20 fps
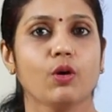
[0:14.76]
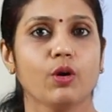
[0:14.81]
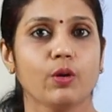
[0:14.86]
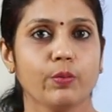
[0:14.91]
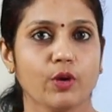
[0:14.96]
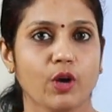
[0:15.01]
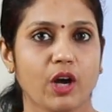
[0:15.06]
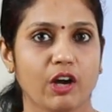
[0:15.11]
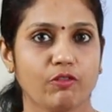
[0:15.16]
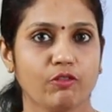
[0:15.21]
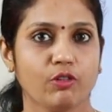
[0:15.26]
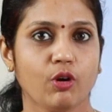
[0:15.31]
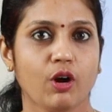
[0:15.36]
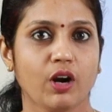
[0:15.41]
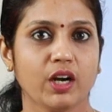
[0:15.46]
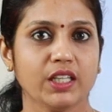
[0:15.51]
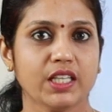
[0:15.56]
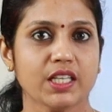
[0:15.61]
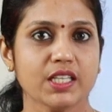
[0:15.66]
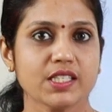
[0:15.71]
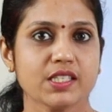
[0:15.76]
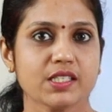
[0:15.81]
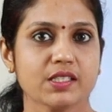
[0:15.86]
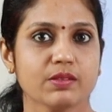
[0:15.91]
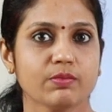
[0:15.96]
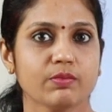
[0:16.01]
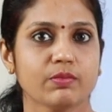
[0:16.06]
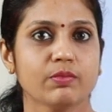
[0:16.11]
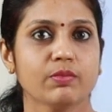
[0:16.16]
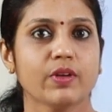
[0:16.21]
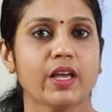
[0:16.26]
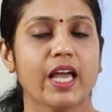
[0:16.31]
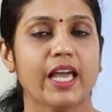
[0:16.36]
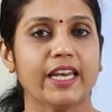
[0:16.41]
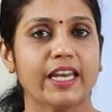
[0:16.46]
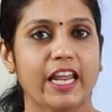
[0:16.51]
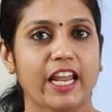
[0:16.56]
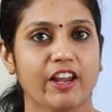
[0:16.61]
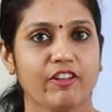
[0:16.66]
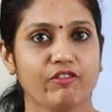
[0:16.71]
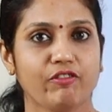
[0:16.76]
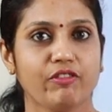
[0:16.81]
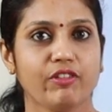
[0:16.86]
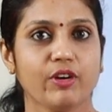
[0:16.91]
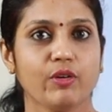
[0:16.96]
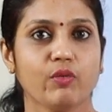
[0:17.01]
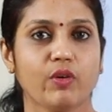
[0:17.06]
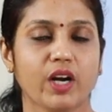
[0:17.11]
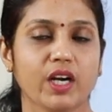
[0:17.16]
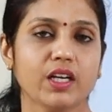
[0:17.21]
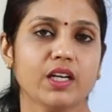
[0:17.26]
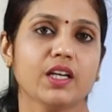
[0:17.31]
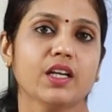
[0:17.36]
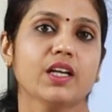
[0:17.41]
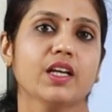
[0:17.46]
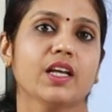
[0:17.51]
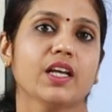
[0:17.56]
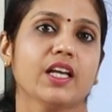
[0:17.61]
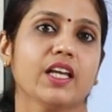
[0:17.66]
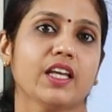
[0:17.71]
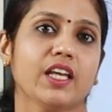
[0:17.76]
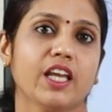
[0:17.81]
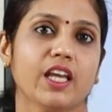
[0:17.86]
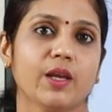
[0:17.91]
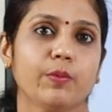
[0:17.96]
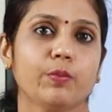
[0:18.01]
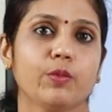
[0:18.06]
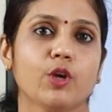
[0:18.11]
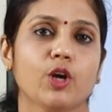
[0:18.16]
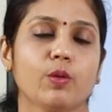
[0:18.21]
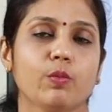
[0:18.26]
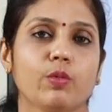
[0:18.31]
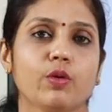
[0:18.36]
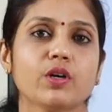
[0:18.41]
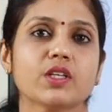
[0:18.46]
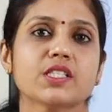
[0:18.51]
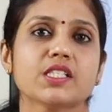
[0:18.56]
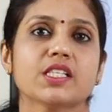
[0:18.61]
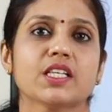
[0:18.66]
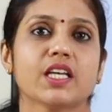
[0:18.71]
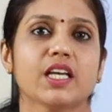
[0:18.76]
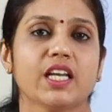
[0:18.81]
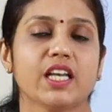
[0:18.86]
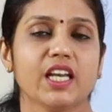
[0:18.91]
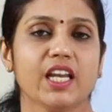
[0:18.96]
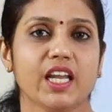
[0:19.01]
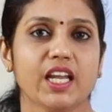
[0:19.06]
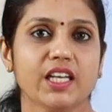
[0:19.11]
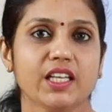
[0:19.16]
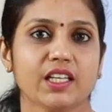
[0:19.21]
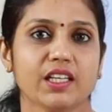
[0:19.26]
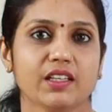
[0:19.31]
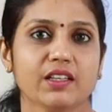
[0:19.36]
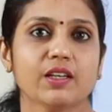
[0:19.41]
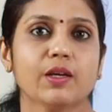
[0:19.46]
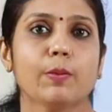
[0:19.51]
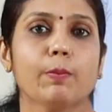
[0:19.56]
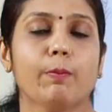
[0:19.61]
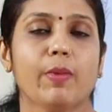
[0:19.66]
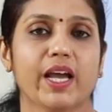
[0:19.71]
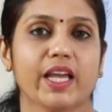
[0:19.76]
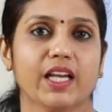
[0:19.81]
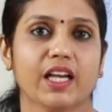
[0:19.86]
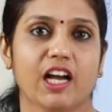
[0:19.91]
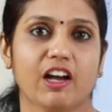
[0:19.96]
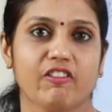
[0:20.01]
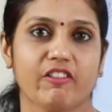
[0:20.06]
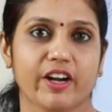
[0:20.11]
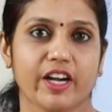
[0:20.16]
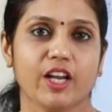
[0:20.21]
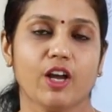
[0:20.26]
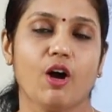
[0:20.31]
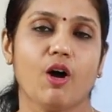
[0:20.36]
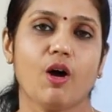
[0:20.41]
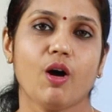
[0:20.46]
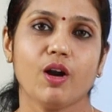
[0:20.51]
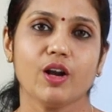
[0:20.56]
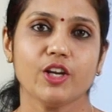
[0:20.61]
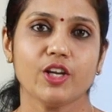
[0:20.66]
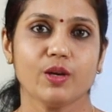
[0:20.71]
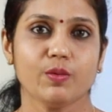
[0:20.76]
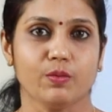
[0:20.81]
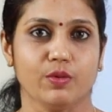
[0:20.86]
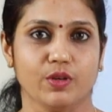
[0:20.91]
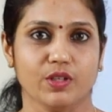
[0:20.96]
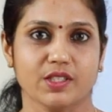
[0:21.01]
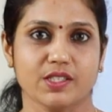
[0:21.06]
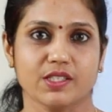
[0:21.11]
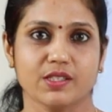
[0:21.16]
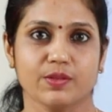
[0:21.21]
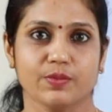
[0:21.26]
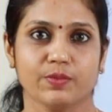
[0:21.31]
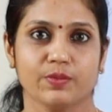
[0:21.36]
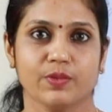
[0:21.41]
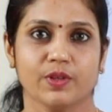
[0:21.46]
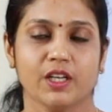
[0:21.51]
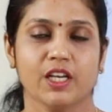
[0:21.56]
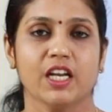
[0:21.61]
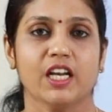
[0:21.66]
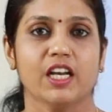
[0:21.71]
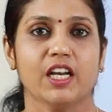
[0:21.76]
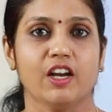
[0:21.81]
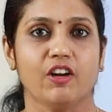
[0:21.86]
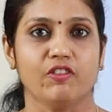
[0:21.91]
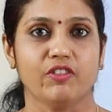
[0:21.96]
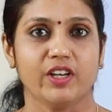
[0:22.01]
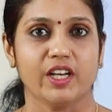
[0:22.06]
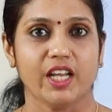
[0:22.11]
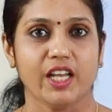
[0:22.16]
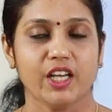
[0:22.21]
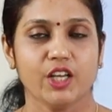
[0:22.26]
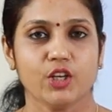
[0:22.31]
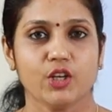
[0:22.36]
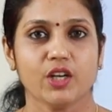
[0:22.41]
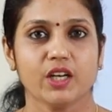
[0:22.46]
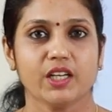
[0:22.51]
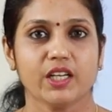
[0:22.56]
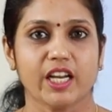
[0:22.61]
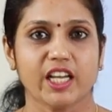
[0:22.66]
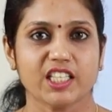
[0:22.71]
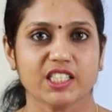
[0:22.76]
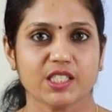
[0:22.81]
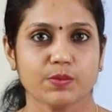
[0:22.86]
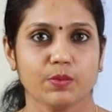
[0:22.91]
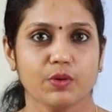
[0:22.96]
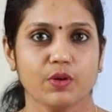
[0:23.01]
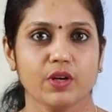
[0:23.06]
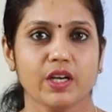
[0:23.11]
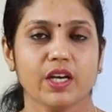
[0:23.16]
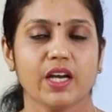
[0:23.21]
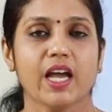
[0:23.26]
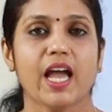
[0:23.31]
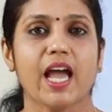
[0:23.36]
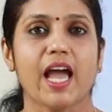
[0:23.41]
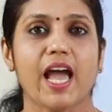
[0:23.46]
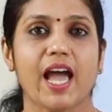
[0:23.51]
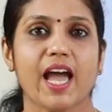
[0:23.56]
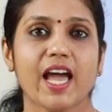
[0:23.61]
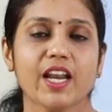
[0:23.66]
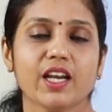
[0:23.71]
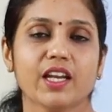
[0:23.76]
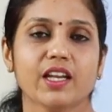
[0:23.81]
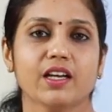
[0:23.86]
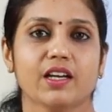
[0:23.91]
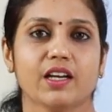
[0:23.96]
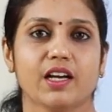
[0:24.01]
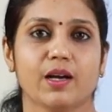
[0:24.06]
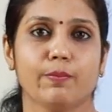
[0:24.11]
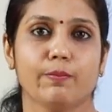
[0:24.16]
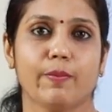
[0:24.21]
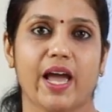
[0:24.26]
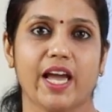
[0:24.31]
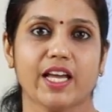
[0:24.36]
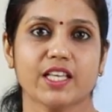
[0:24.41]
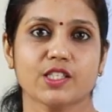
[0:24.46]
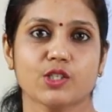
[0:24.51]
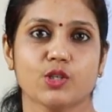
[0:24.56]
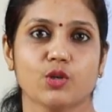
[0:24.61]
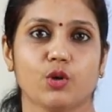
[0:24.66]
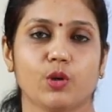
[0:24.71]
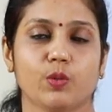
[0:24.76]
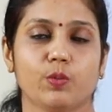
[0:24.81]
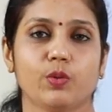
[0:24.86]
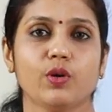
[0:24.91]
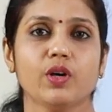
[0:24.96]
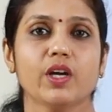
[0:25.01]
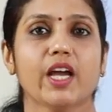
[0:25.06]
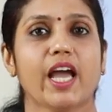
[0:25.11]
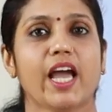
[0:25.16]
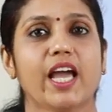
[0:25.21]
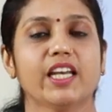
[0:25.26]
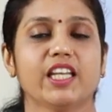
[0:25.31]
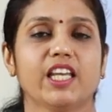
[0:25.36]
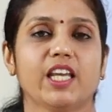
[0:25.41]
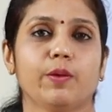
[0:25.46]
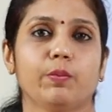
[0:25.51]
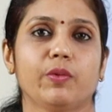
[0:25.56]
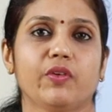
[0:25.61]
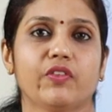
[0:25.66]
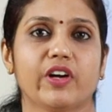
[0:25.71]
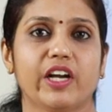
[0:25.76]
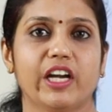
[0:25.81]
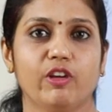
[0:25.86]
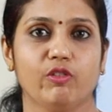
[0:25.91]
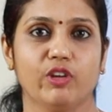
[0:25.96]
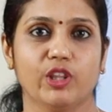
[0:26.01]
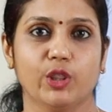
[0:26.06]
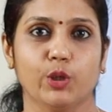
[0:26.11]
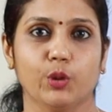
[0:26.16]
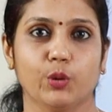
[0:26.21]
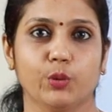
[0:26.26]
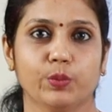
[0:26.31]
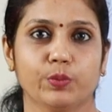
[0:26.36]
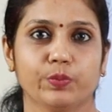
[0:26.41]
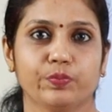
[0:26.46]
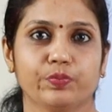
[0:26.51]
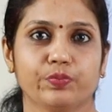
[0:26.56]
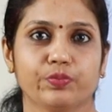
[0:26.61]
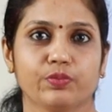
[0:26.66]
Hope you have got this. And everyone, keep your books neat by covering all your books. Now take your textbook and a max notebook and keep it ready with you.